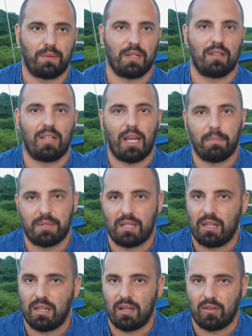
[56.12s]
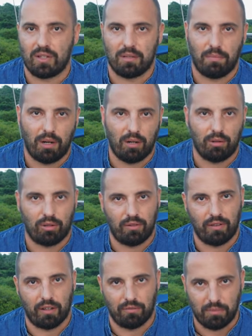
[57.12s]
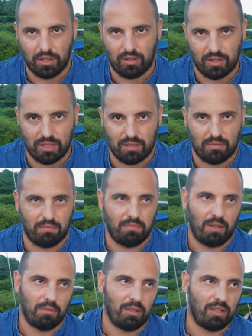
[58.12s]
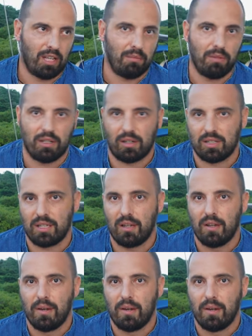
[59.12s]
the depth here is about 12 meters, maybe 10 meters.